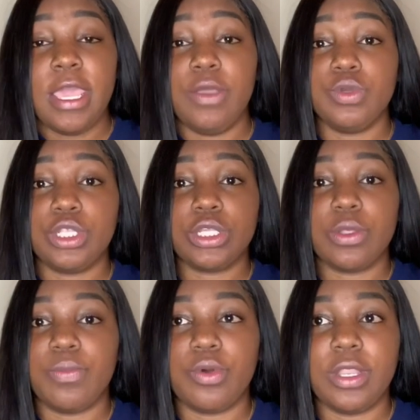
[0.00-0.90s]
It was
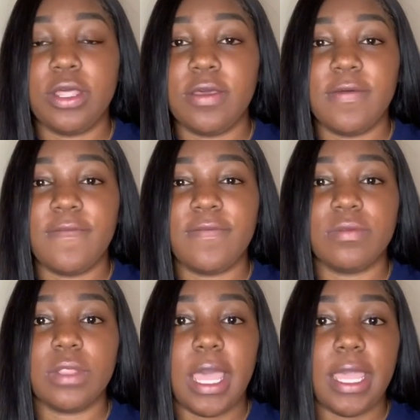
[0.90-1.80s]
just a point of
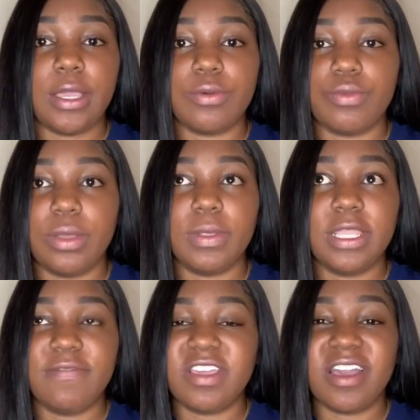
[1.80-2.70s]
like we
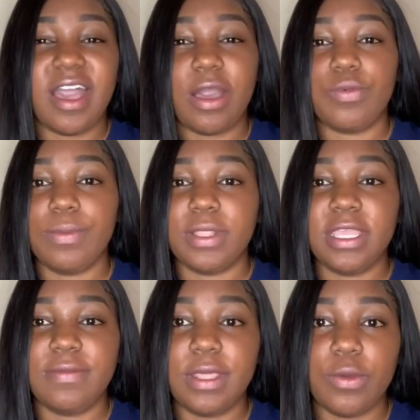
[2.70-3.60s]
believed in God, we
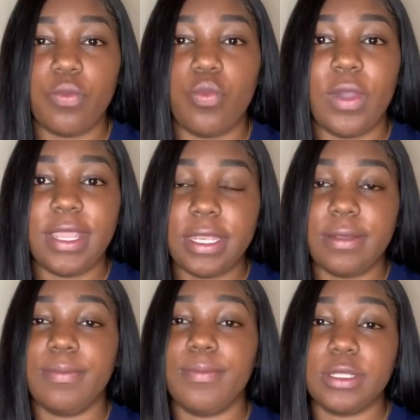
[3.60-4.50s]
believed in
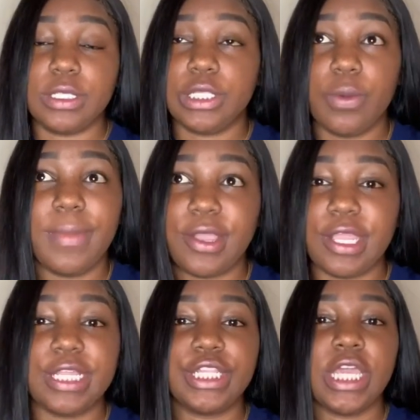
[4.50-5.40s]
waiting until
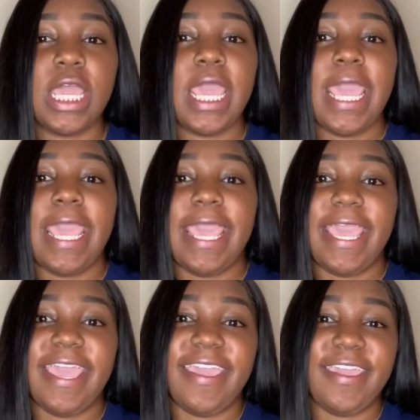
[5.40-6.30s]
marriage
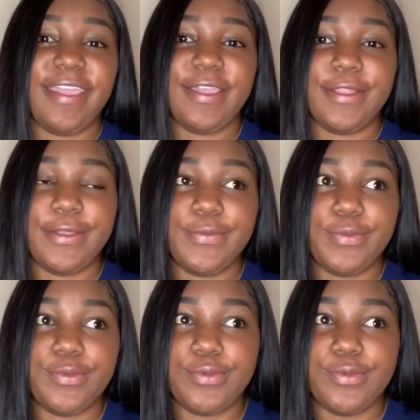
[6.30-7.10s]
and